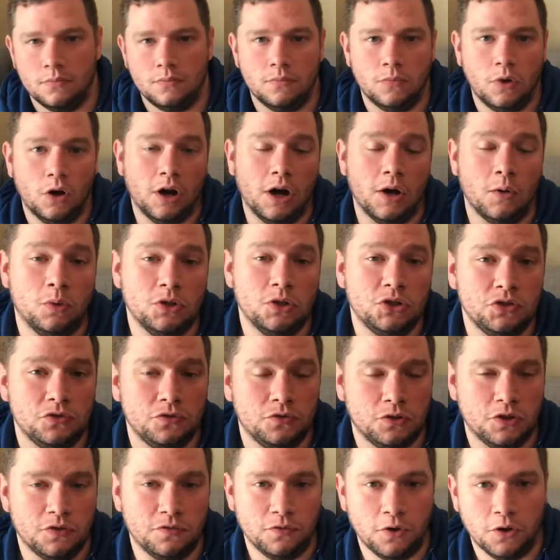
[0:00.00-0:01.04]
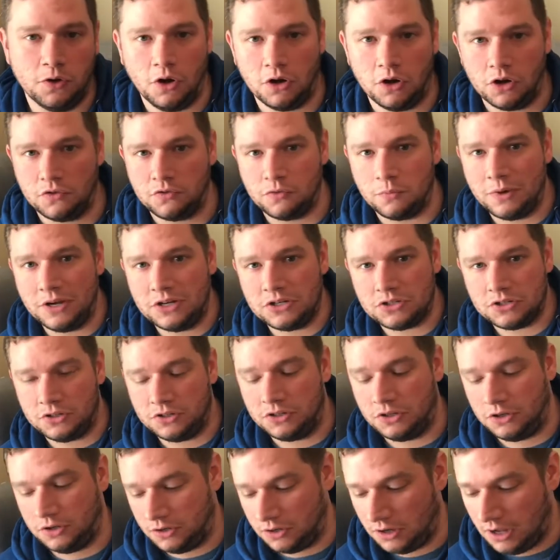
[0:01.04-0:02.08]
All right, once you've confirmed all your information,
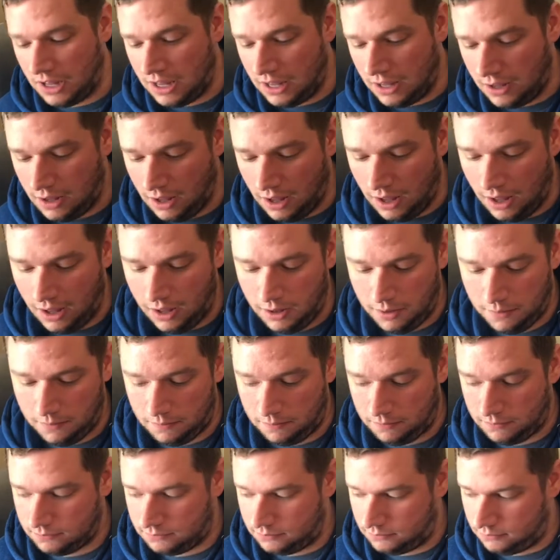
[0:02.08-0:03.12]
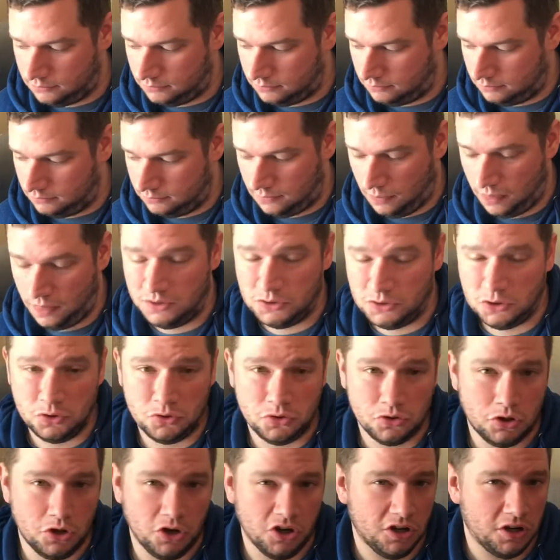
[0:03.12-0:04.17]
your social
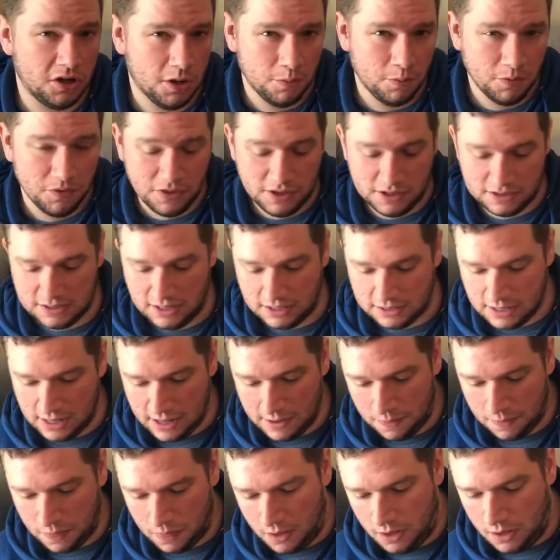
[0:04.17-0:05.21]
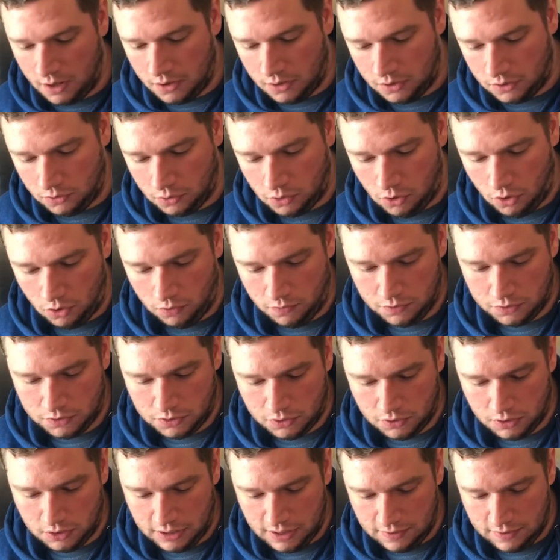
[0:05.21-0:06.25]
security number, things like that, you'll go over to
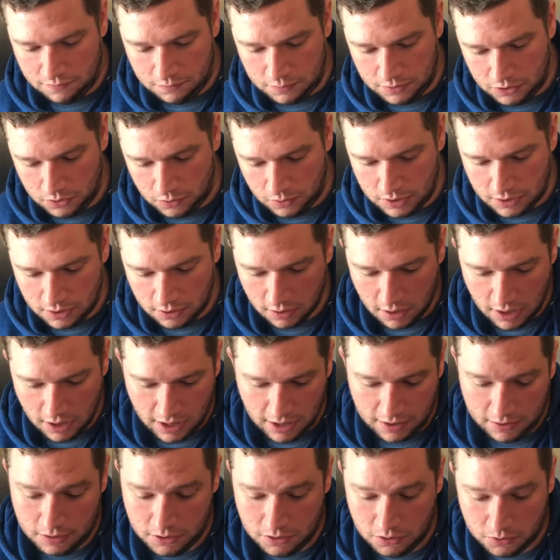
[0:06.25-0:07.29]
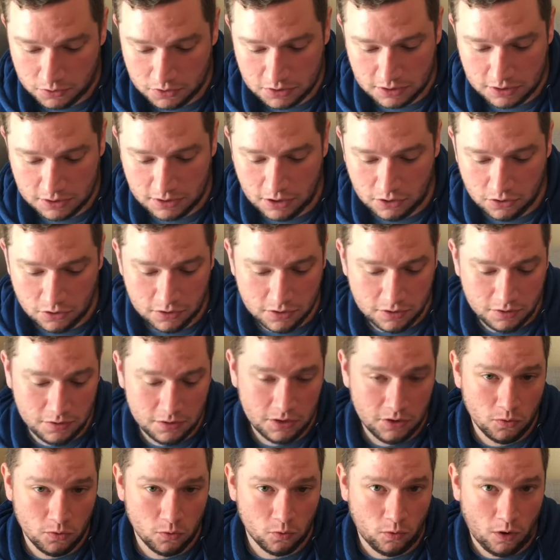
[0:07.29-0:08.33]
the left menu here, and then you'll see that the
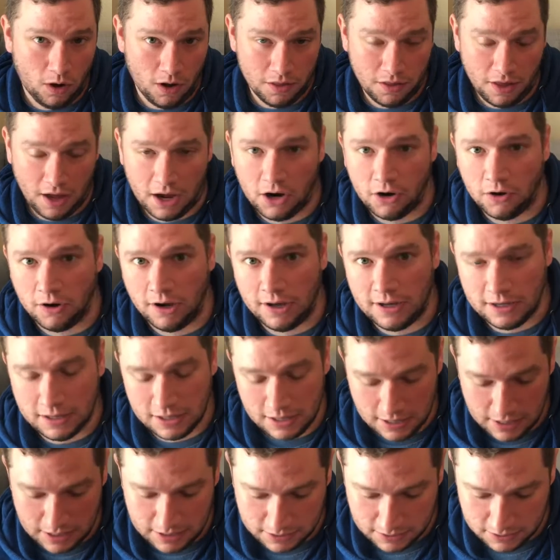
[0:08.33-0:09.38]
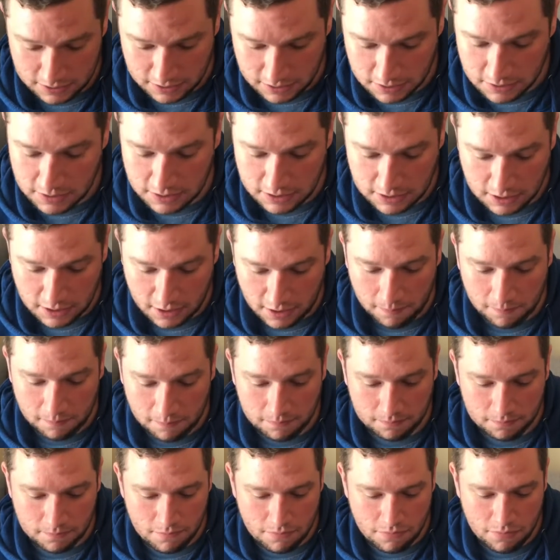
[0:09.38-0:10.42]
Roth IRA is the
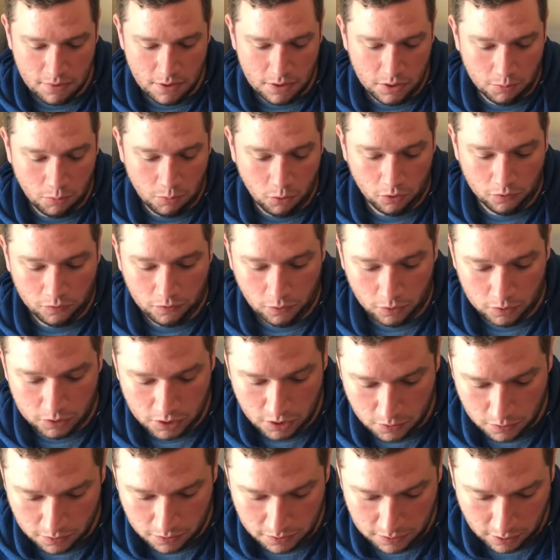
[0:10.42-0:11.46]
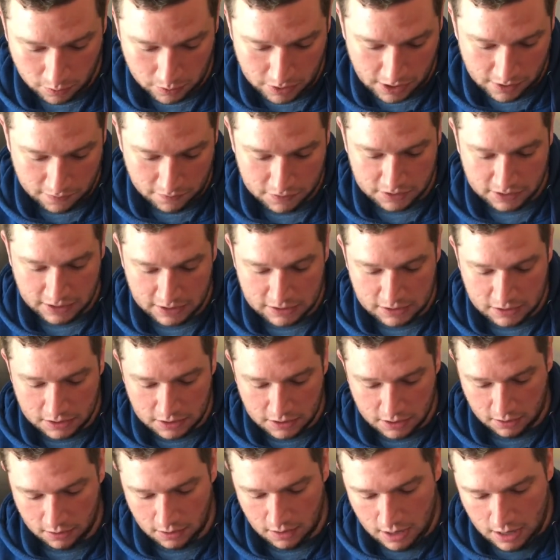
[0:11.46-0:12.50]
portfolio that we have selected
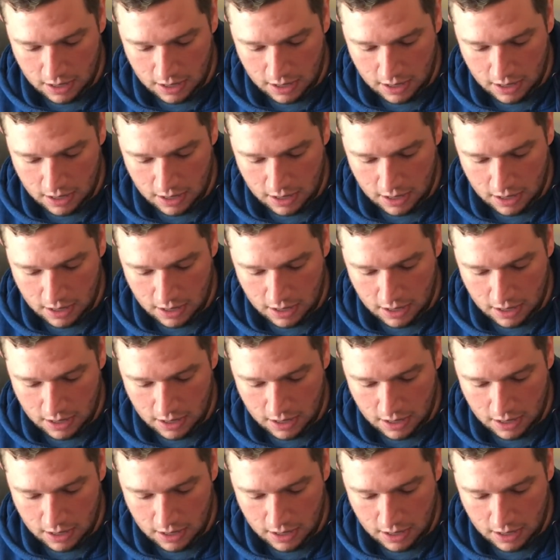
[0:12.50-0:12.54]
here.